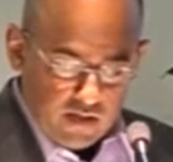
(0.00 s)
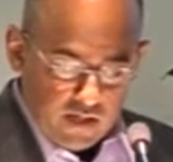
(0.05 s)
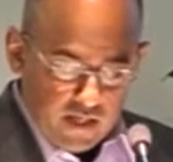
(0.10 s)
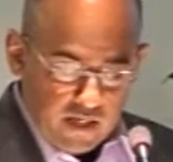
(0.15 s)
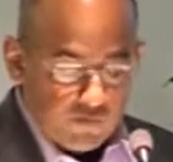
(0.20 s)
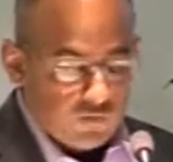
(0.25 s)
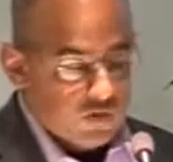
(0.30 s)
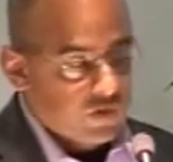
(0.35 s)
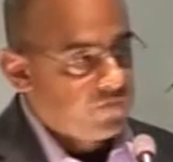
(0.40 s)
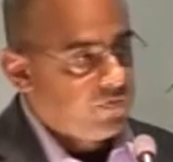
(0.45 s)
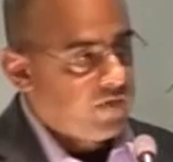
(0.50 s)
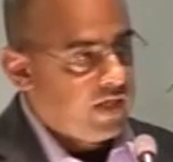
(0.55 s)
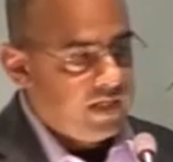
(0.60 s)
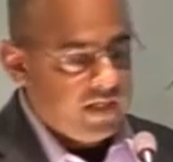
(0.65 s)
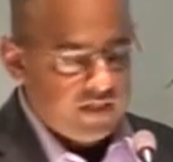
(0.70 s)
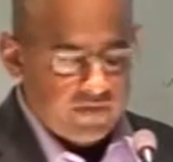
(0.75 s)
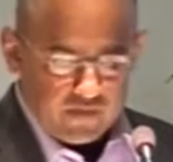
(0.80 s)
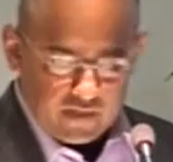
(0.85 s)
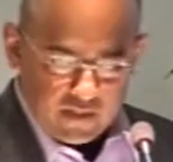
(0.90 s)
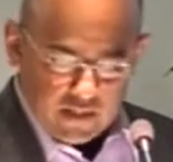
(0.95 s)
and was
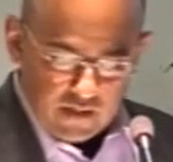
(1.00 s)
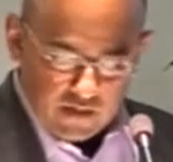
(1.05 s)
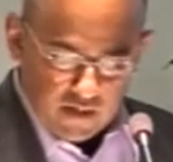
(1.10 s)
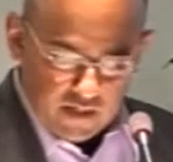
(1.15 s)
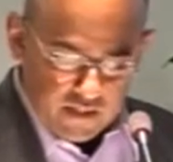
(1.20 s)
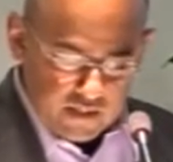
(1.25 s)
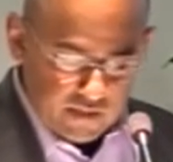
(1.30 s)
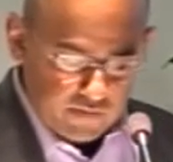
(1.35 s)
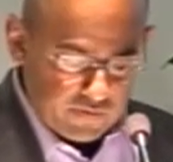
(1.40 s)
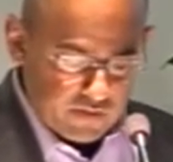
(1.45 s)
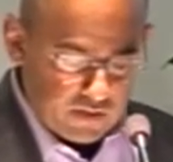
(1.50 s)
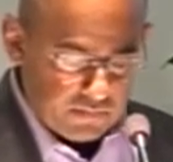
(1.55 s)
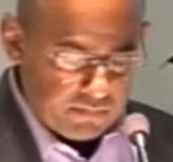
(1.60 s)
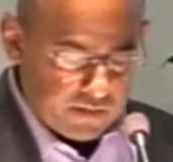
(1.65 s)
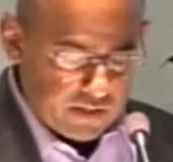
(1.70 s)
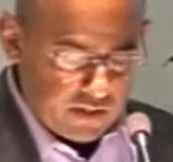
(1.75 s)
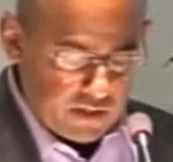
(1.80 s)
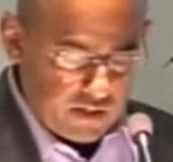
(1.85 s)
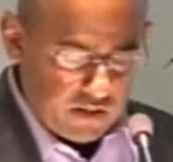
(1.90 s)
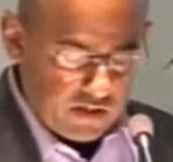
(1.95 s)
finally recognized with a
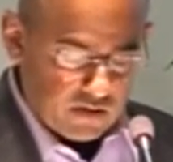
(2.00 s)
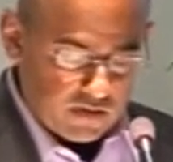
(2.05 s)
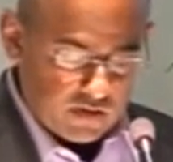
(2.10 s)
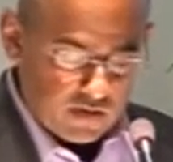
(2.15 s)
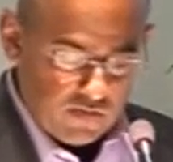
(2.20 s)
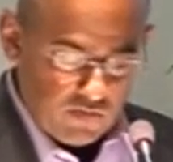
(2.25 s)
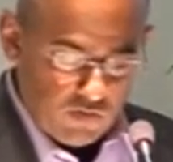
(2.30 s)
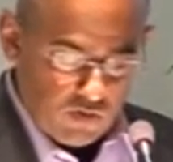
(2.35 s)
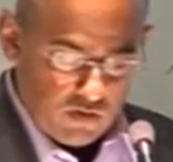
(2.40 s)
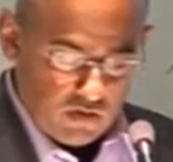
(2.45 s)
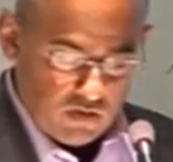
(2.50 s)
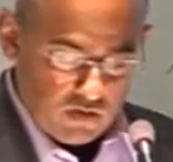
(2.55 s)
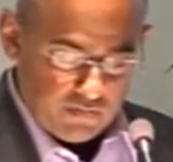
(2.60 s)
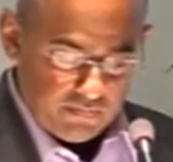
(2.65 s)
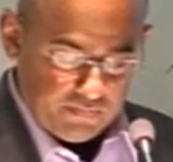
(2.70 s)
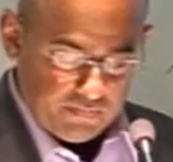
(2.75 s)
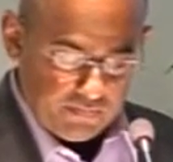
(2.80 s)
prestigious award.